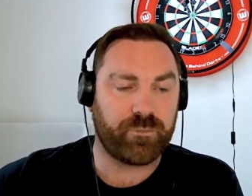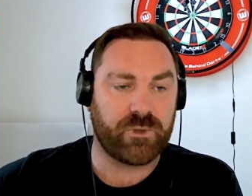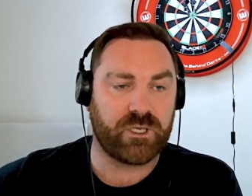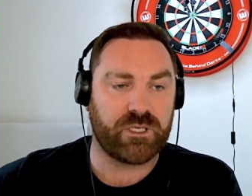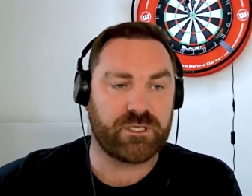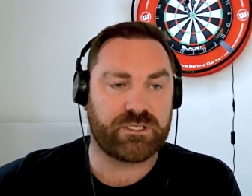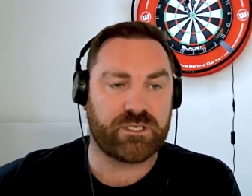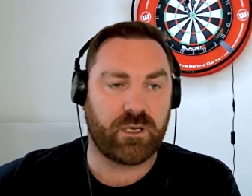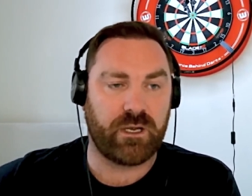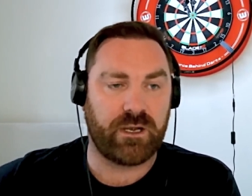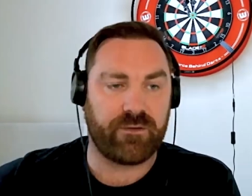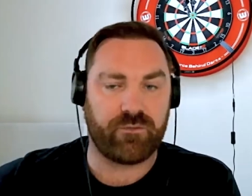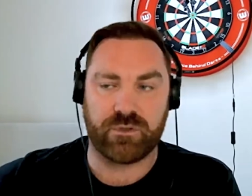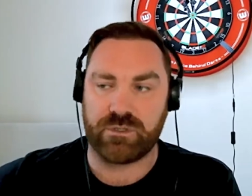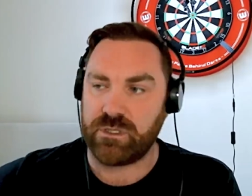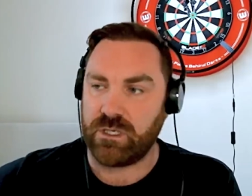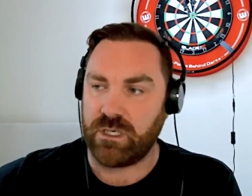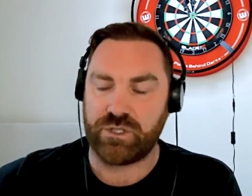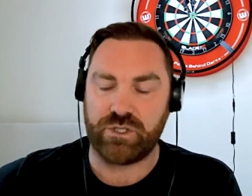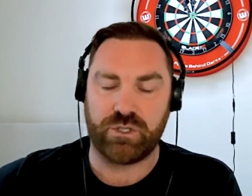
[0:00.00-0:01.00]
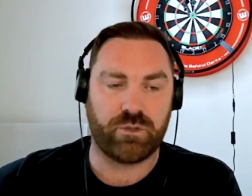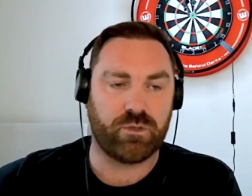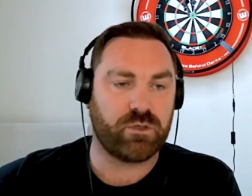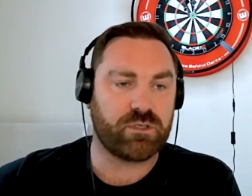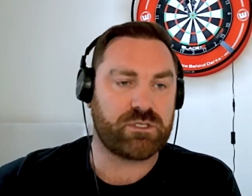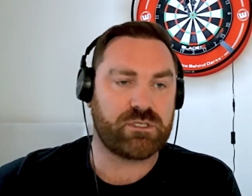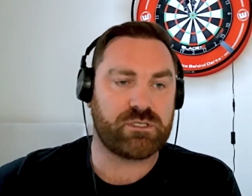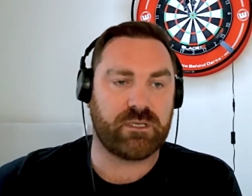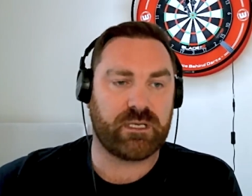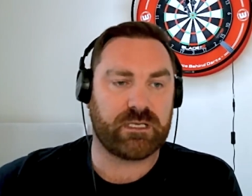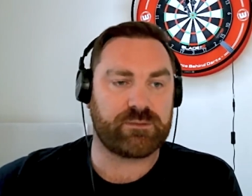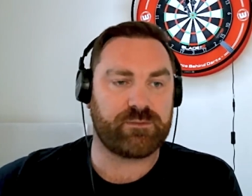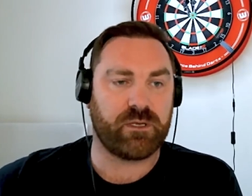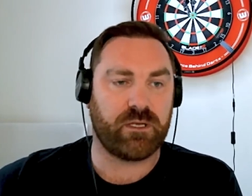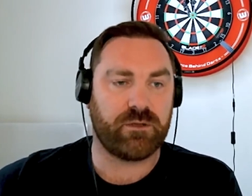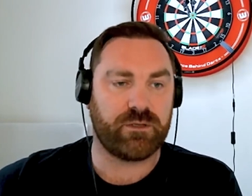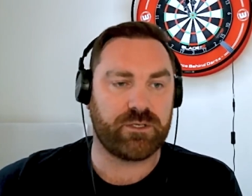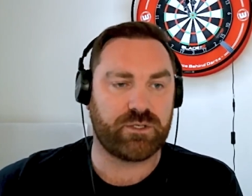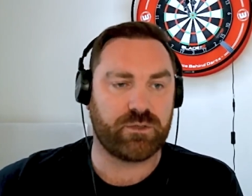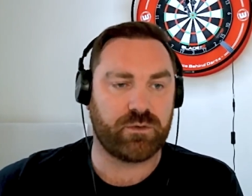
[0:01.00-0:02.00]
So everyone's like shorts, that's below
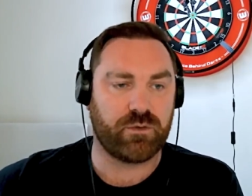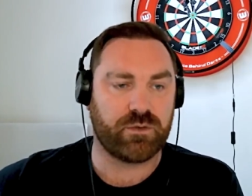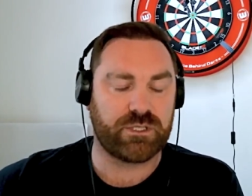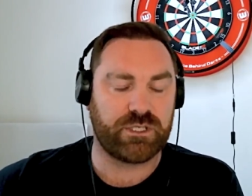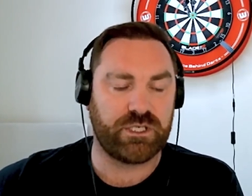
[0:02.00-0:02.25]
the shorts.